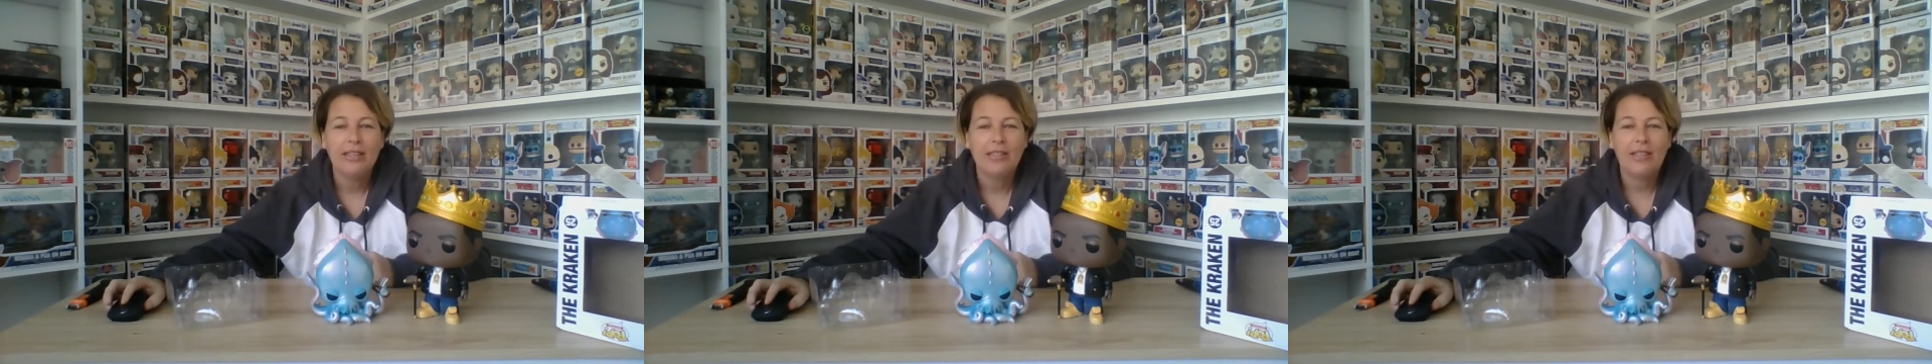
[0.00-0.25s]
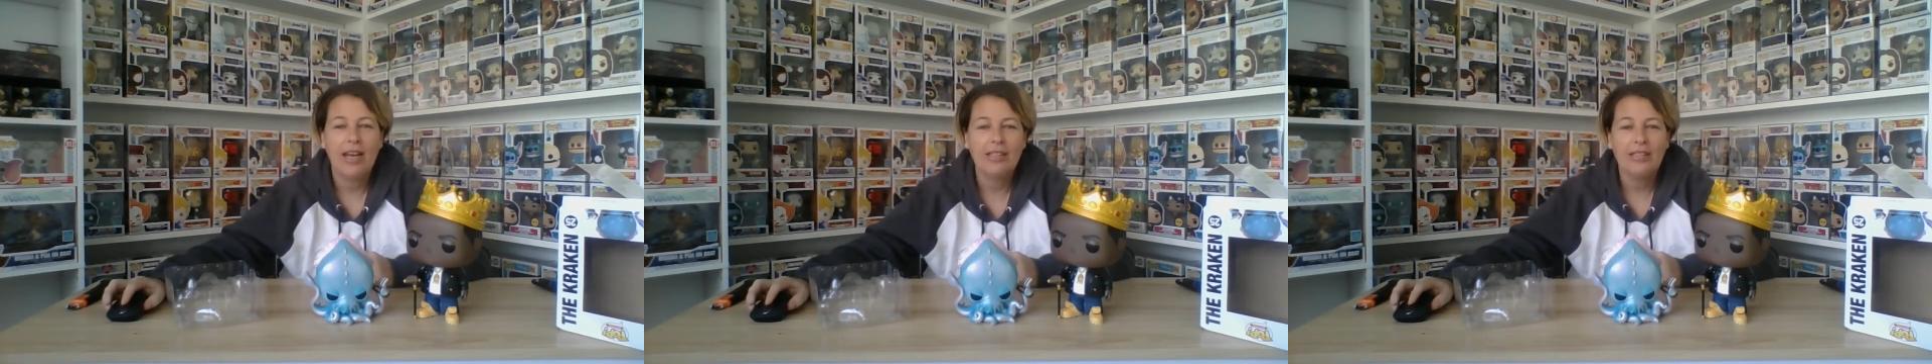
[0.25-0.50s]

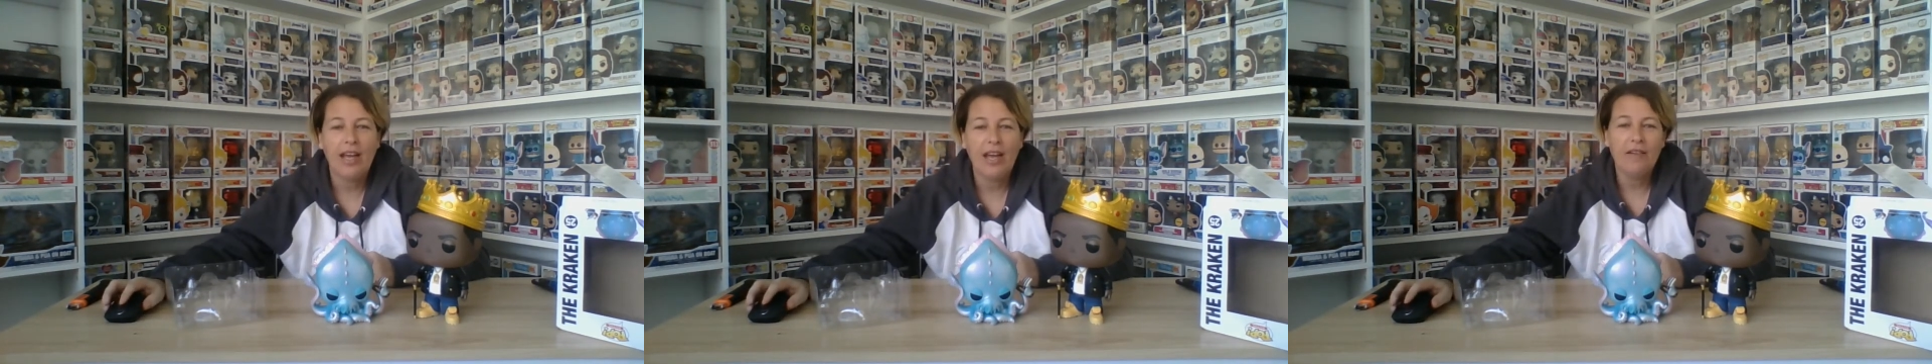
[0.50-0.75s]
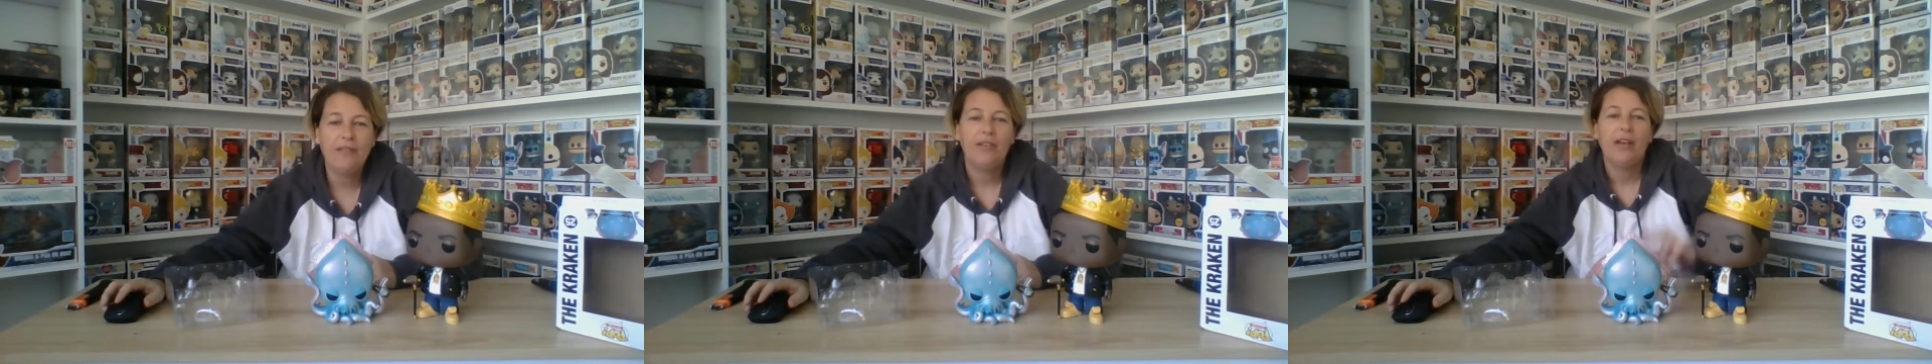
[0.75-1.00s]
Stay
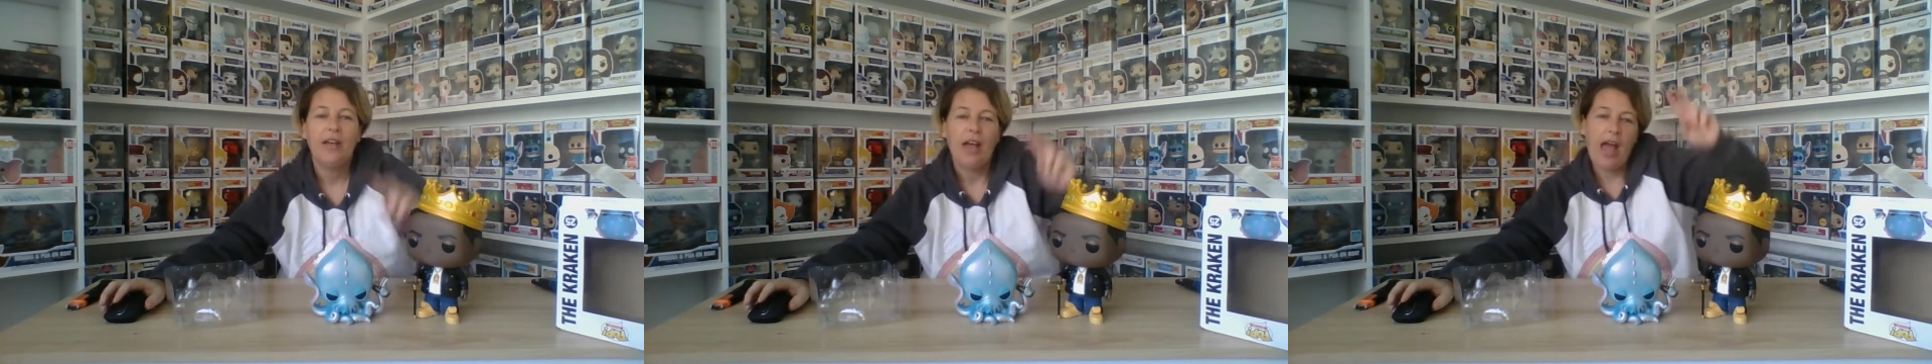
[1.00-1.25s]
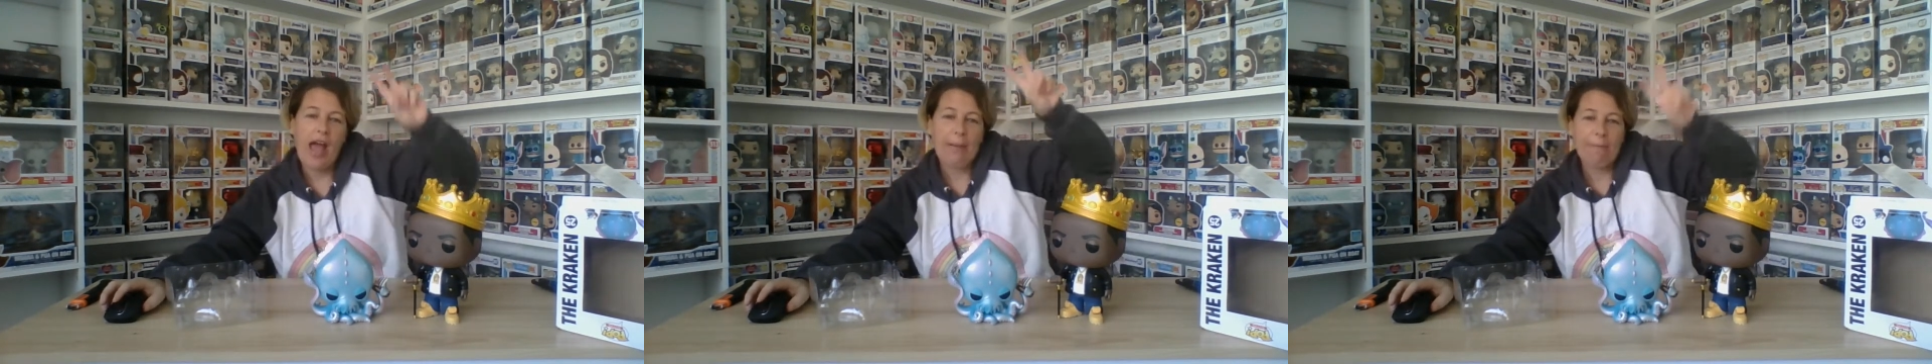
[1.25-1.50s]
safe
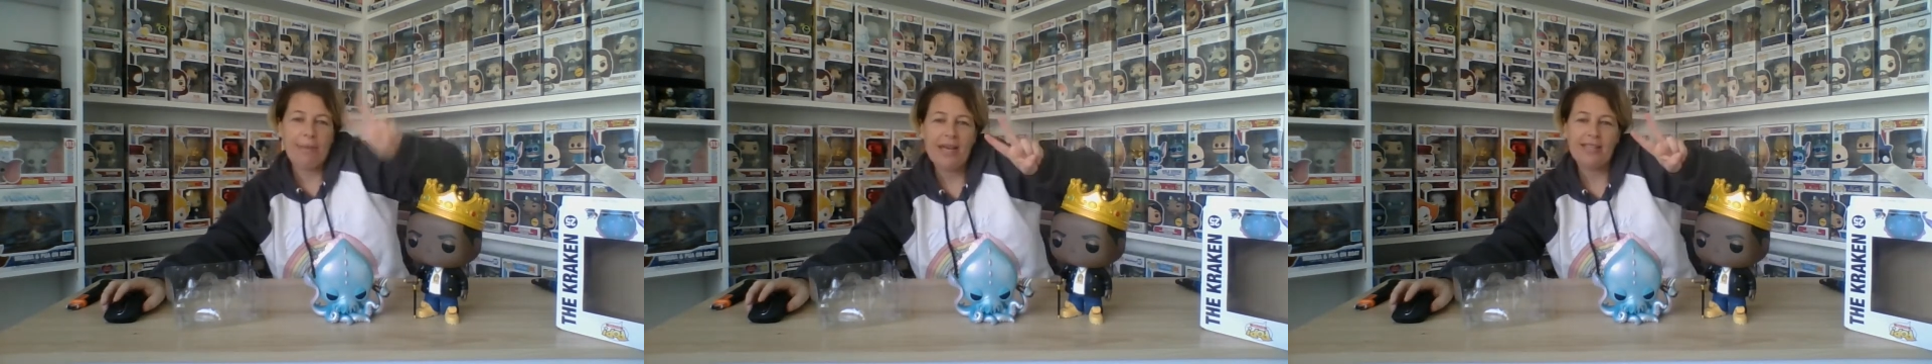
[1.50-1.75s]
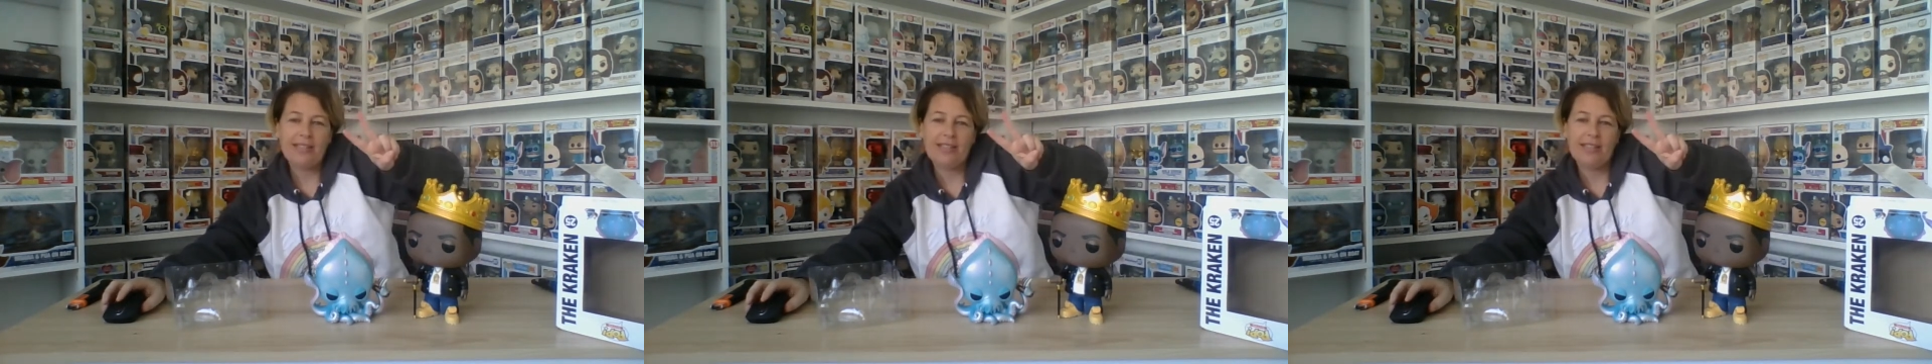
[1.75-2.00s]
and
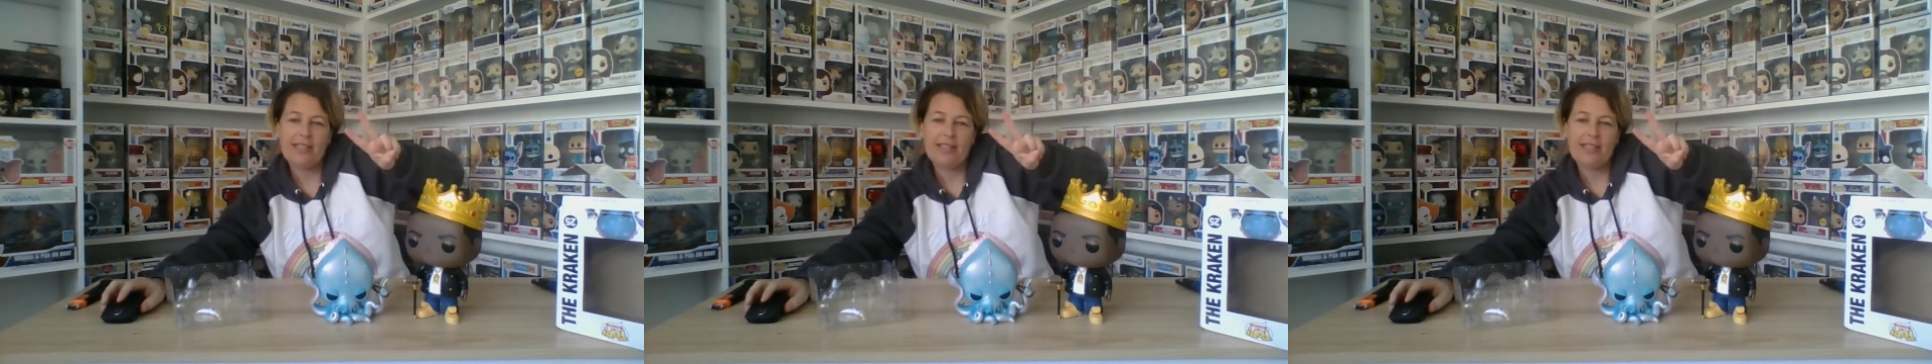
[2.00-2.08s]
peace.